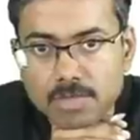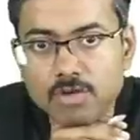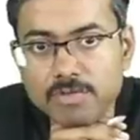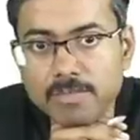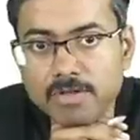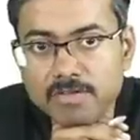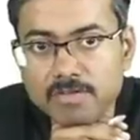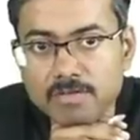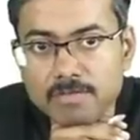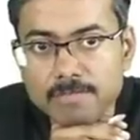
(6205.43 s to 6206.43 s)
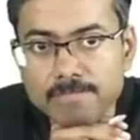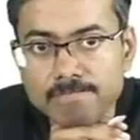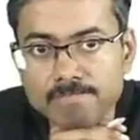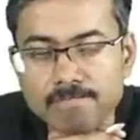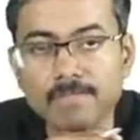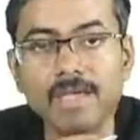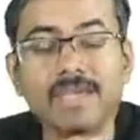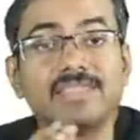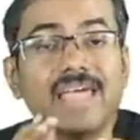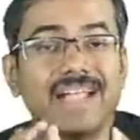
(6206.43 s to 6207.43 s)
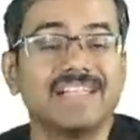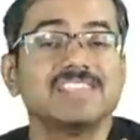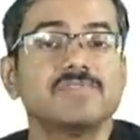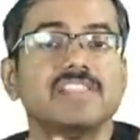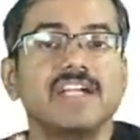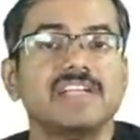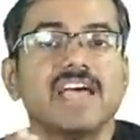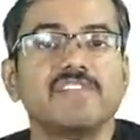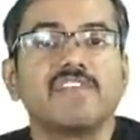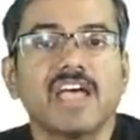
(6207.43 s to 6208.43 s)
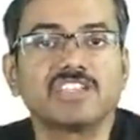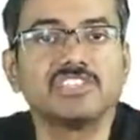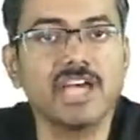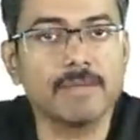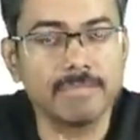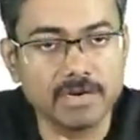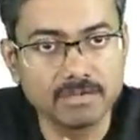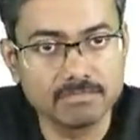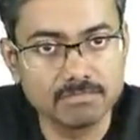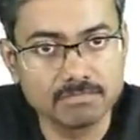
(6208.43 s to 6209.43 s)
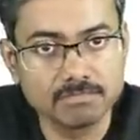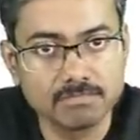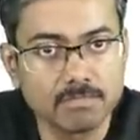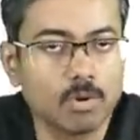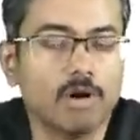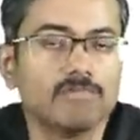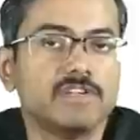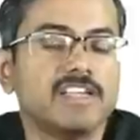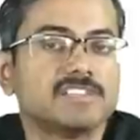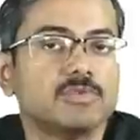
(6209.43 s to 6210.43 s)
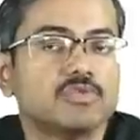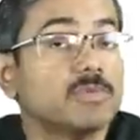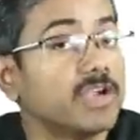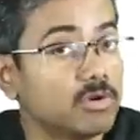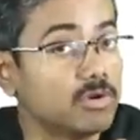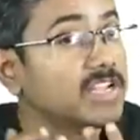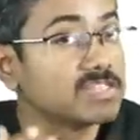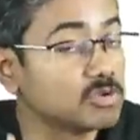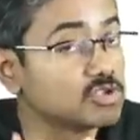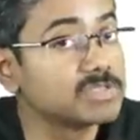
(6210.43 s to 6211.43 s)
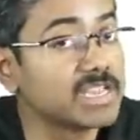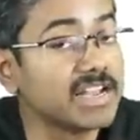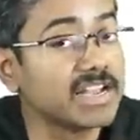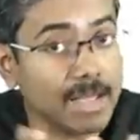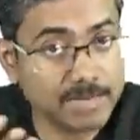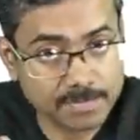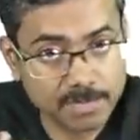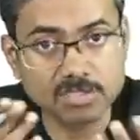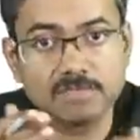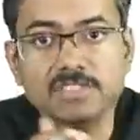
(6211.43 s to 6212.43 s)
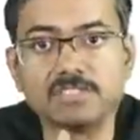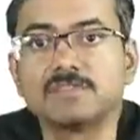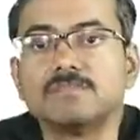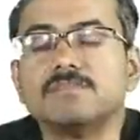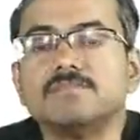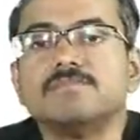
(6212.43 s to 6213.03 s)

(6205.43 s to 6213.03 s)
Are you with me on this? And that is why the entire fracture happened of the desmosome. I told you desmosome is getting damaged because of this.